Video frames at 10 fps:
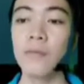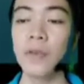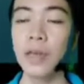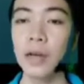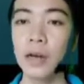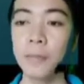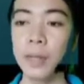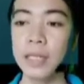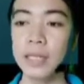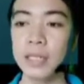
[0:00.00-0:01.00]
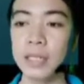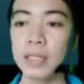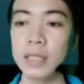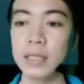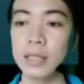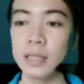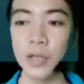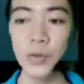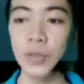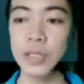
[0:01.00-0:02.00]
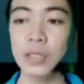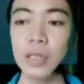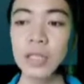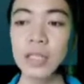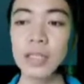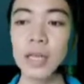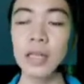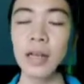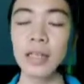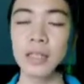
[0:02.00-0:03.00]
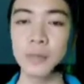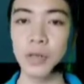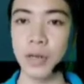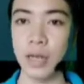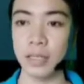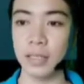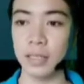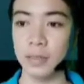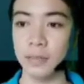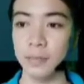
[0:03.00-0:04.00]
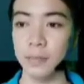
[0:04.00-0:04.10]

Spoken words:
VR places the user inside an experience.